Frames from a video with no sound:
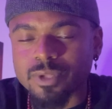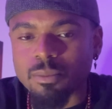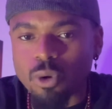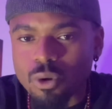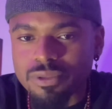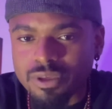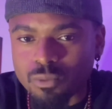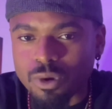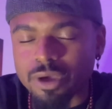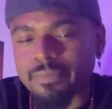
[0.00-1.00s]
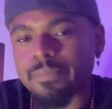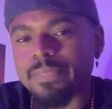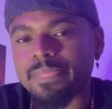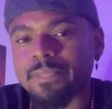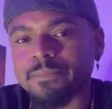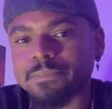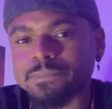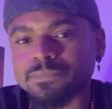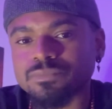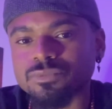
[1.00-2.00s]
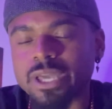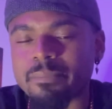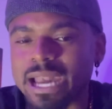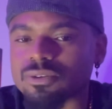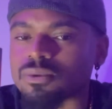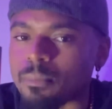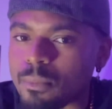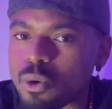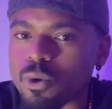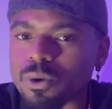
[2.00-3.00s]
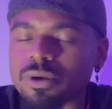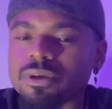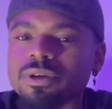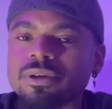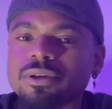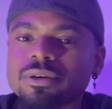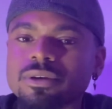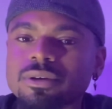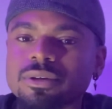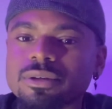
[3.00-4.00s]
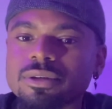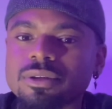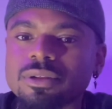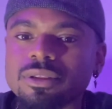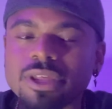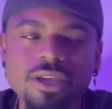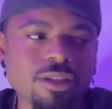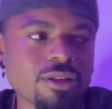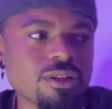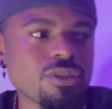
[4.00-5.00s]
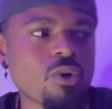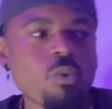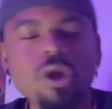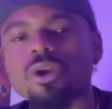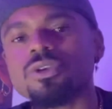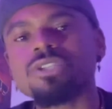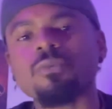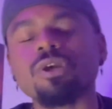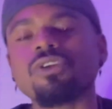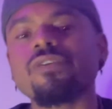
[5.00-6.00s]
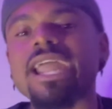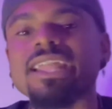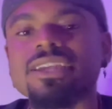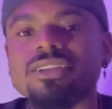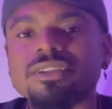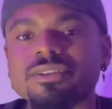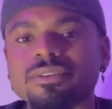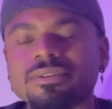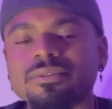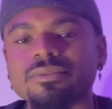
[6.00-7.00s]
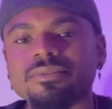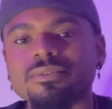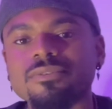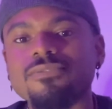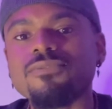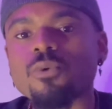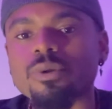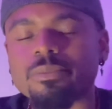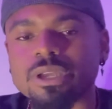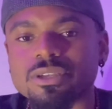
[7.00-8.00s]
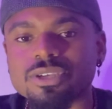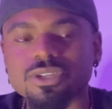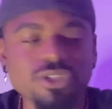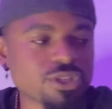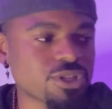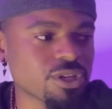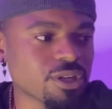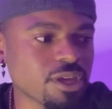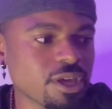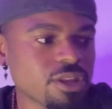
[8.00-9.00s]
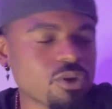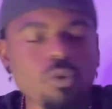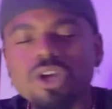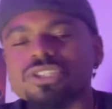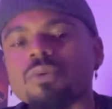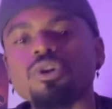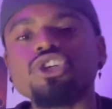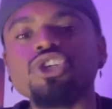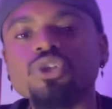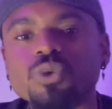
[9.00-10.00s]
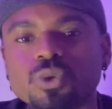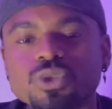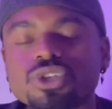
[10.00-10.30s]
More than what? It mattered more than the words that were created for me, to the words that were used to